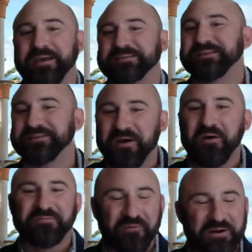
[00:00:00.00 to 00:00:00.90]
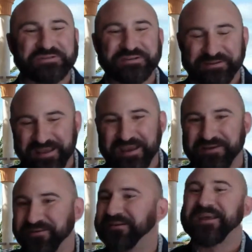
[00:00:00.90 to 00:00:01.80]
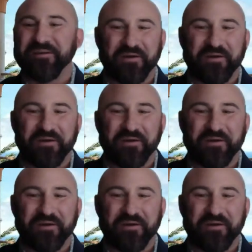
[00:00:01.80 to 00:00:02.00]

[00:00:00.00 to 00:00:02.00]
And it's like, no, unfortunately, you're only down